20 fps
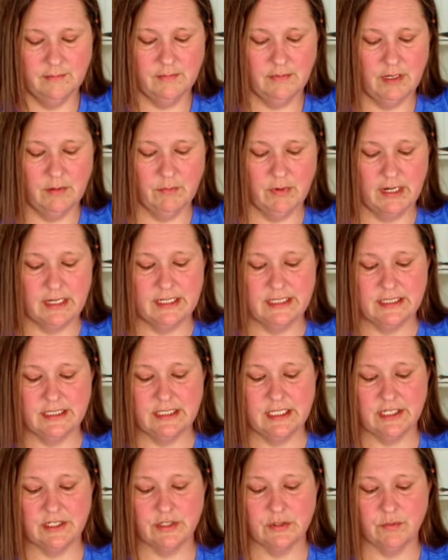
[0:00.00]
And we're going to
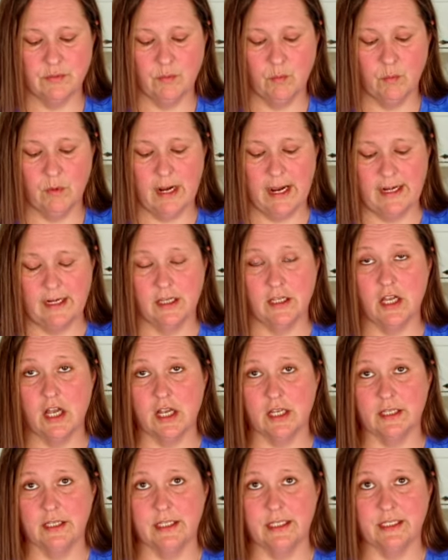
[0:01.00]
stitch right
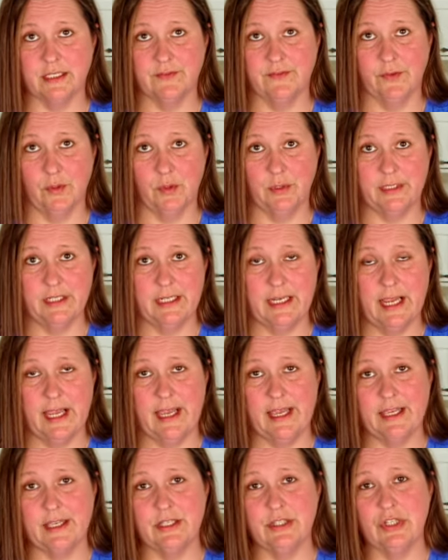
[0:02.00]
along this folded
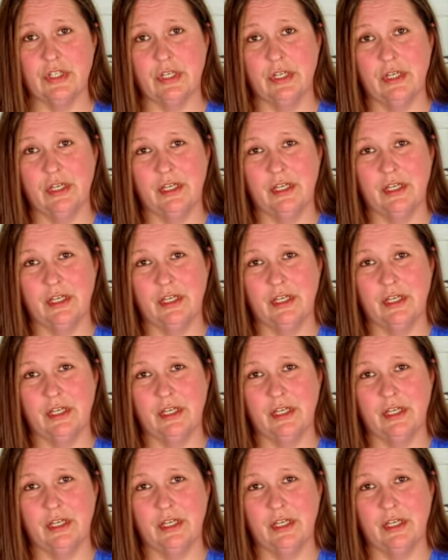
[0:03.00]
edge,